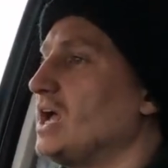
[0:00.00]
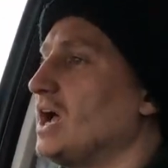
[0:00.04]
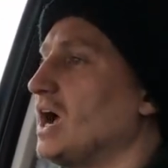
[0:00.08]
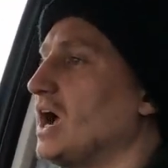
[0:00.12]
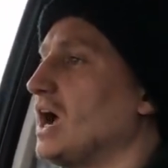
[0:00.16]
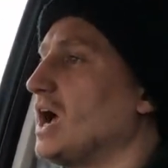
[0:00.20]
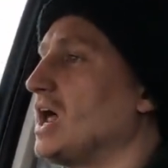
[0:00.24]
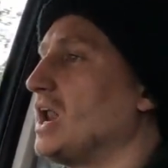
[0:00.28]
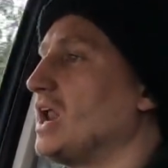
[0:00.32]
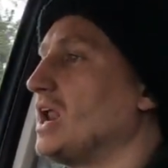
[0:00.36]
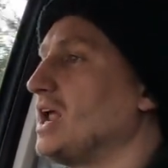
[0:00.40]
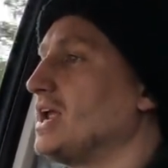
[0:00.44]

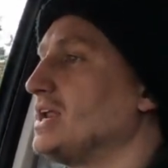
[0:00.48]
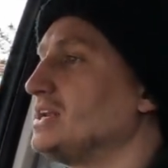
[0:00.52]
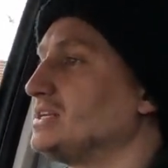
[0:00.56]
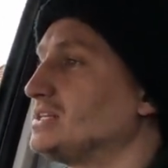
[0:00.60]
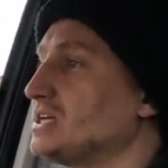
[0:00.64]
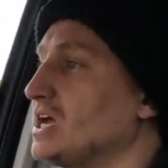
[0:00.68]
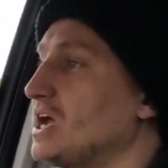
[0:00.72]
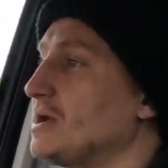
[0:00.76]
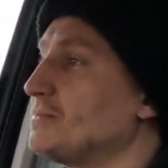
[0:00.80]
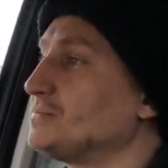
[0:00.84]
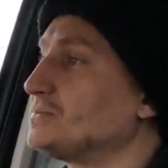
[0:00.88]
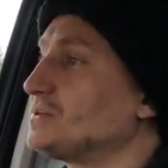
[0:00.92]
Uh, in
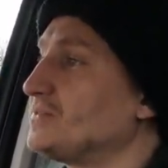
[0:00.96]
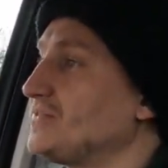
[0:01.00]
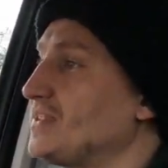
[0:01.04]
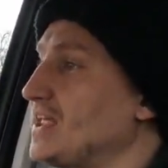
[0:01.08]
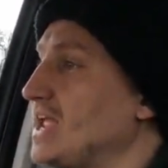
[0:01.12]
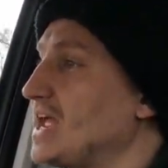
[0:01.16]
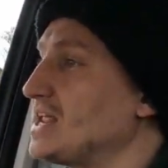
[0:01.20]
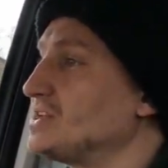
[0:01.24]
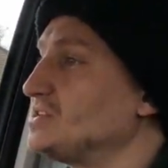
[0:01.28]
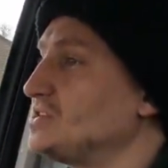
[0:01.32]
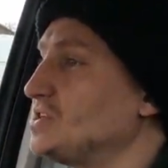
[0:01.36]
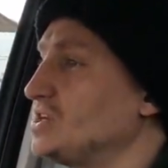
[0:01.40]
terms of
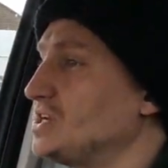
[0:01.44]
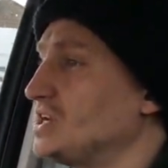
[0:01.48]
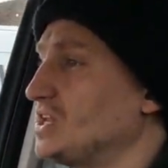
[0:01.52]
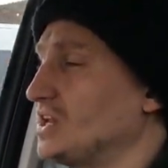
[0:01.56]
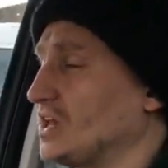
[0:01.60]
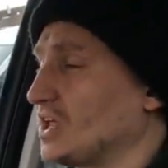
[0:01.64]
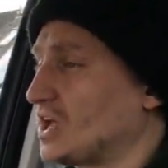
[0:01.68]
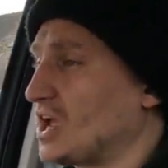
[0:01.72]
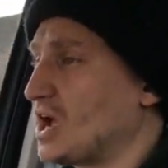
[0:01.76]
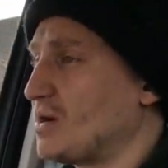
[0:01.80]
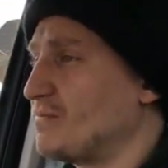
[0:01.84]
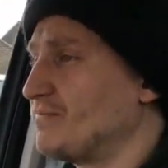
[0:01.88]
the engine
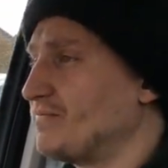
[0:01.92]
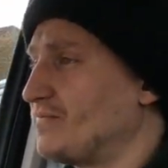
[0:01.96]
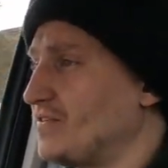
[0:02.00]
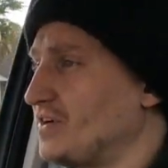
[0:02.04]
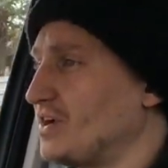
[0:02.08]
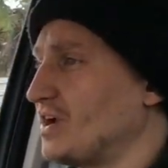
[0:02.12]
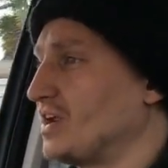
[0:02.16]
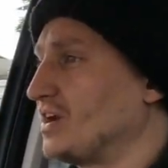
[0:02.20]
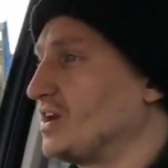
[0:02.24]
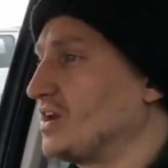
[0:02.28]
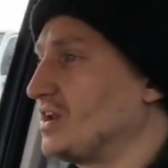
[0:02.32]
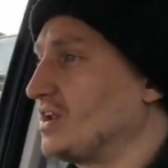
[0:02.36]
and the
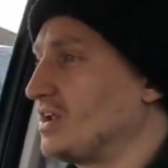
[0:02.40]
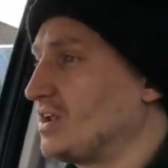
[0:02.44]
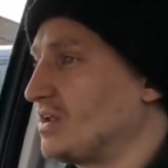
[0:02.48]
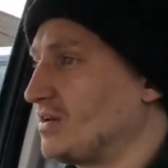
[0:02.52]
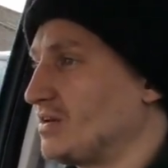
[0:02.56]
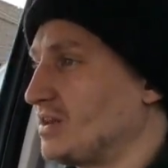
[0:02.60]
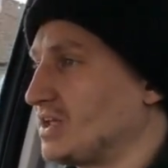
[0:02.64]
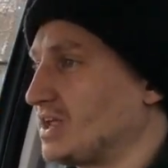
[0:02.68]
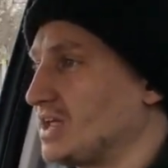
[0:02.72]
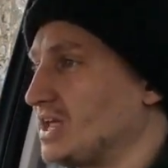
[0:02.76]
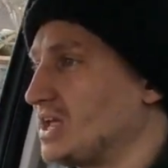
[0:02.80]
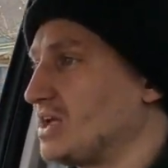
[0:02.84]
comfort and the,
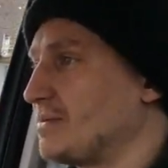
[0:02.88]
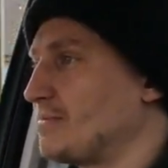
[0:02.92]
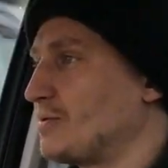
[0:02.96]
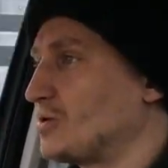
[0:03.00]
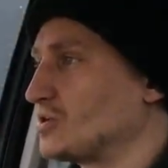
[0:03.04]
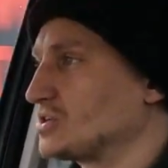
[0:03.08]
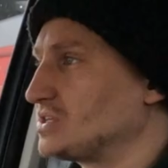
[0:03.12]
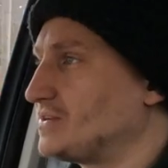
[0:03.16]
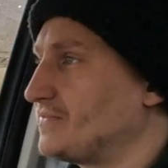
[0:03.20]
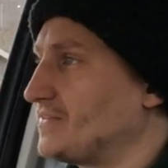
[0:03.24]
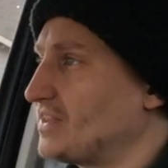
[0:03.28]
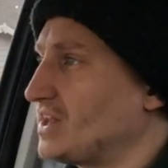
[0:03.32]
the
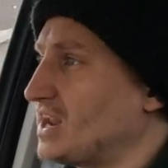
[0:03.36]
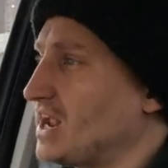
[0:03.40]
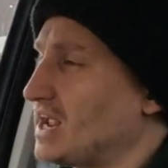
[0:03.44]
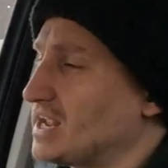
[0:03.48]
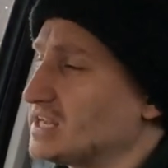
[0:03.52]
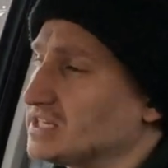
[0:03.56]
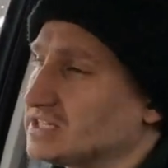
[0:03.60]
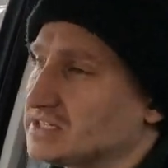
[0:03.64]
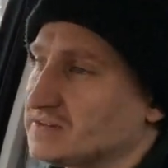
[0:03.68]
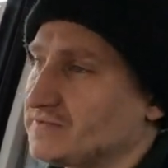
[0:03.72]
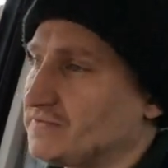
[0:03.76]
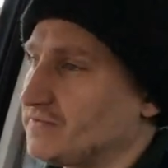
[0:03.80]
gearbox and that
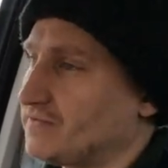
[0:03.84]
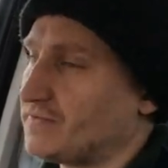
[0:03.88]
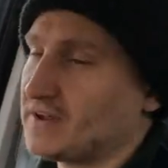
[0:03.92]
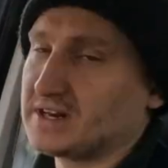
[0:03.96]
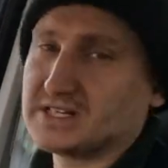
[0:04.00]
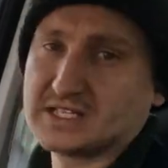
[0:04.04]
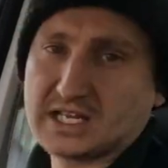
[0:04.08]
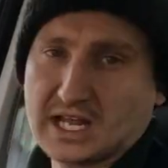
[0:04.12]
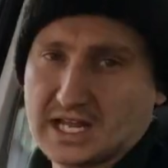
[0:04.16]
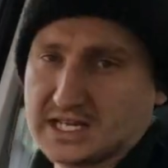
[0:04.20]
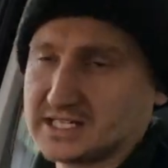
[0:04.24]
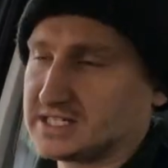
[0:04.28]
is
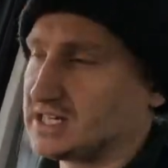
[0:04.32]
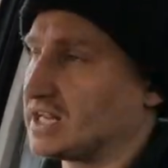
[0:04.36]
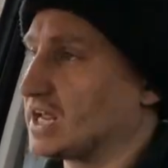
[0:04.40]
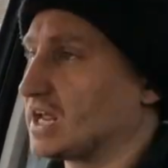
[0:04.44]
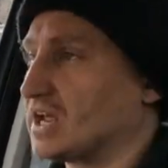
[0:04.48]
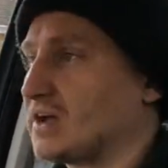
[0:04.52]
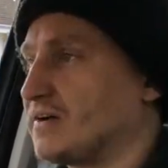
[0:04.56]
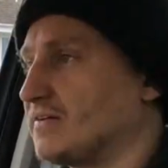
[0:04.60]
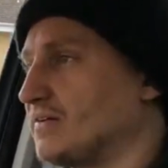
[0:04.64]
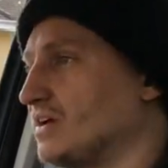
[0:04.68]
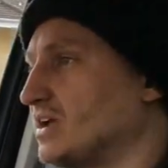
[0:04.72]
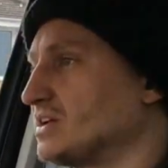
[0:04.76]
fantastic.
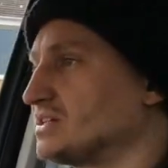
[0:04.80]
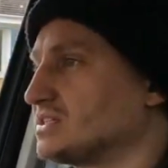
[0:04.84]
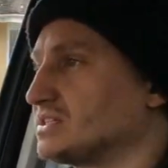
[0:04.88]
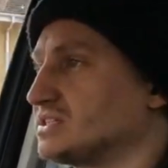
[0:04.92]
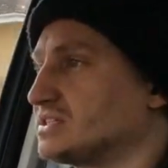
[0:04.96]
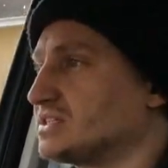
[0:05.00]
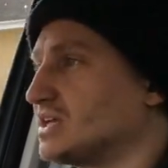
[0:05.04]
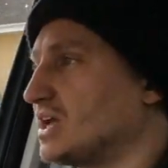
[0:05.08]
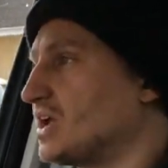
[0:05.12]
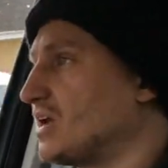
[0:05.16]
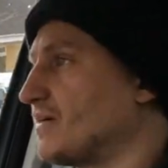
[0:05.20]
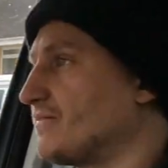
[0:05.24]
Uh, as I
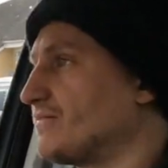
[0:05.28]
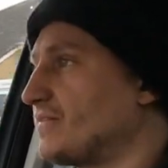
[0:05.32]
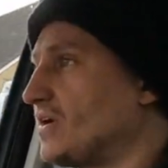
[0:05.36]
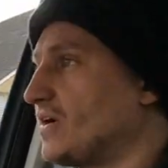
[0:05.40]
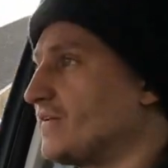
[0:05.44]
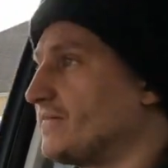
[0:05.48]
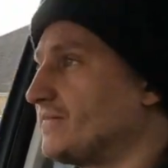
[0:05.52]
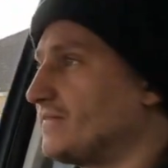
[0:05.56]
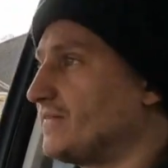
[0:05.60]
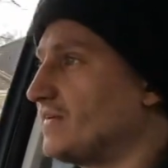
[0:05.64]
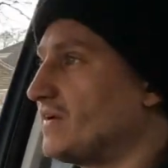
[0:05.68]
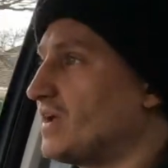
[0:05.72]
say, I've,
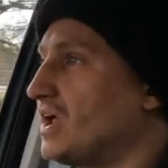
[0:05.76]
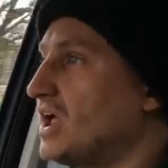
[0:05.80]
I've,